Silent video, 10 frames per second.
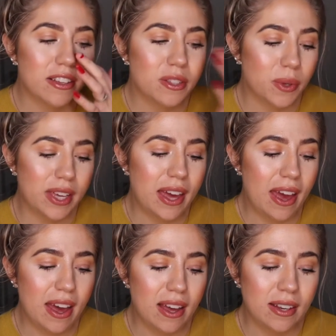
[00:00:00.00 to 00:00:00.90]
sweet,
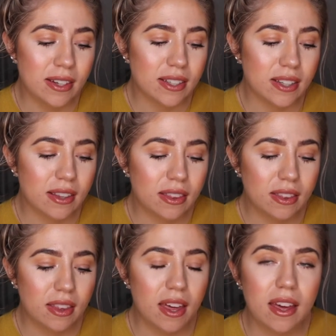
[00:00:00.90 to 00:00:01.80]
and
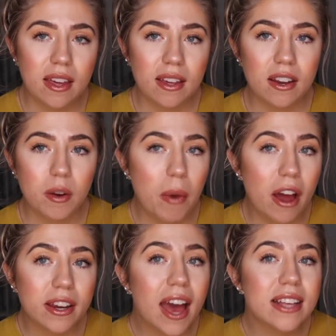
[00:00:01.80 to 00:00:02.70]
their
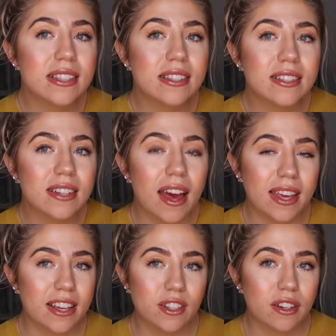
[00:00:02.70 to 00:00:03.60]
podcast,
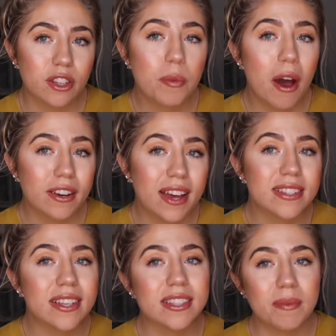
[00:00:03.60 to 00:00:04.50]
their
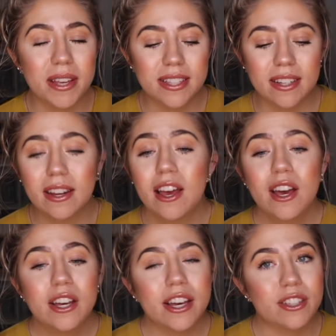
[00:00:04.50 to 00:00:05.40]
podcast is amazing
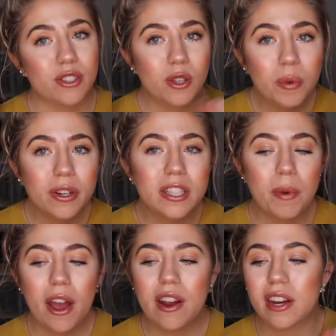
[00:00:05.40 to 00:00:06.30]
and super
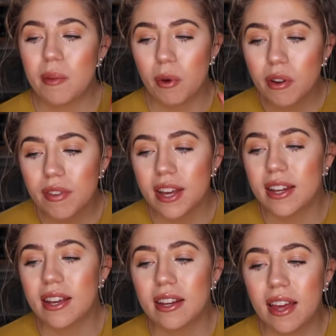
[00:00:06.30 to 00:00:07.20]
inspiring and
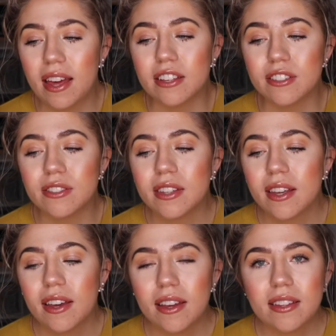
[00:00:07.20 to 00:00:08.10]
motivating, and
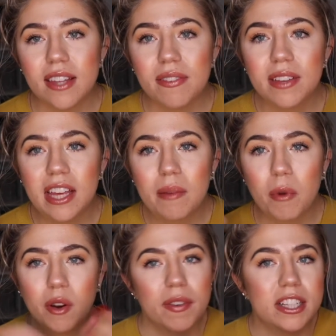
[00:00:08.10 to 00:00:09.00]
definitely
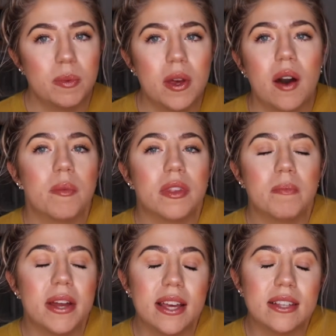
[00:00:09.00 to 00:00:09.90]
motivates me on
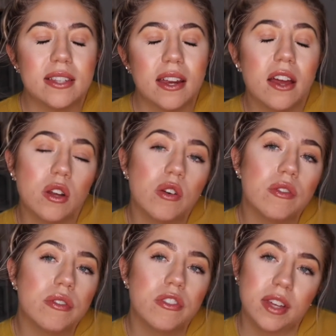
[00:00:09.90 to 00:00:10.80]
my days that I don't
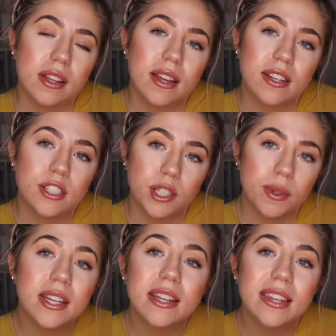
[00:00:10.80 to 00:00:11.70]
feel like
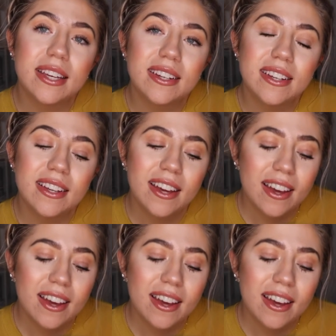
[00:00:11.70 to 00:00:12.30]
doing anything.